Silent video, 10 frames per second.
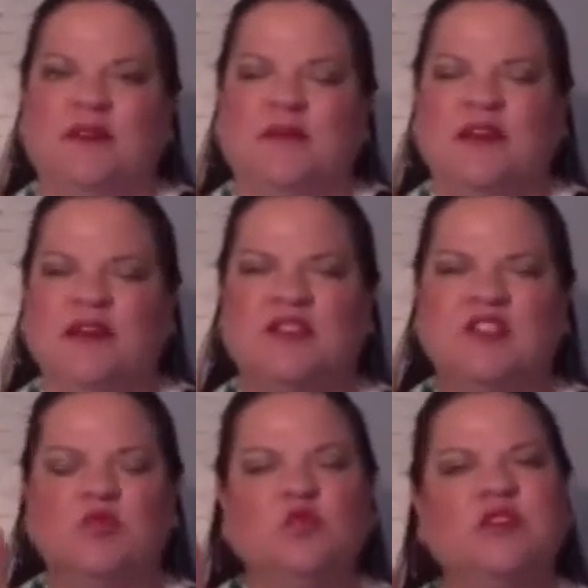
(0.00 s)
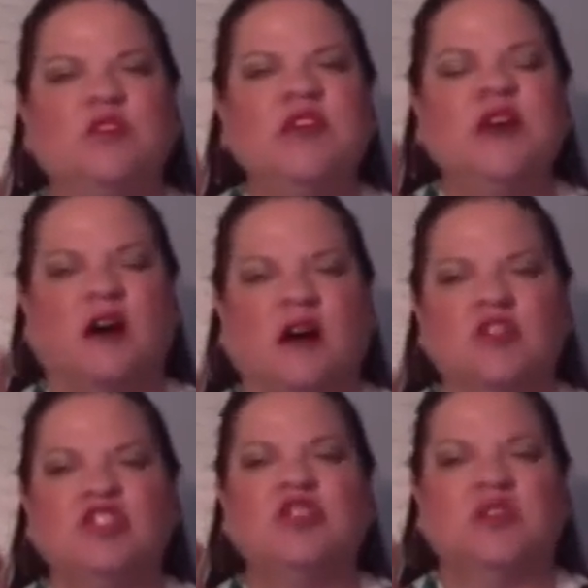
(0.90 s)
because it's a really
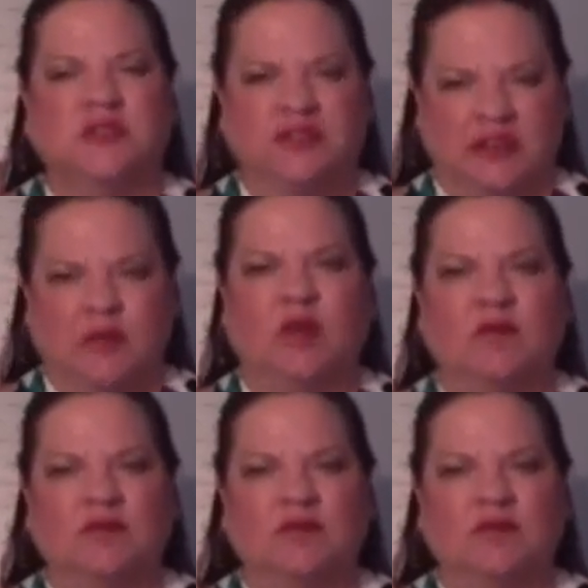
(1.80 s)
harsh label.